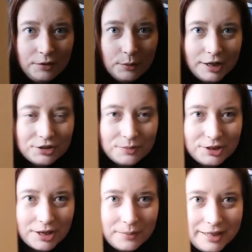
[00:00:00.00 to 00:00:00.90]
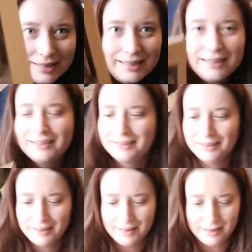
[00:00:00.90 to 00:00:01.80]
If you watched Michelle Bendy,
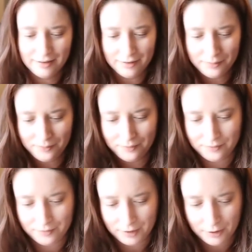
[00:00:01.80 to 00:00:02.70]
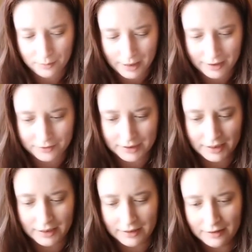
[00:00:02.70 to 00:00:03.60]
you may have
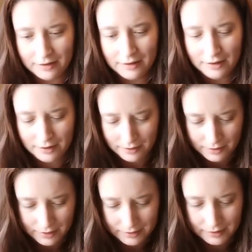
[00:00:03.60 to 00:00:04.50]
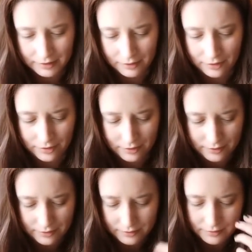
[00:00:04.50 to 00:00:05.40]
seen this little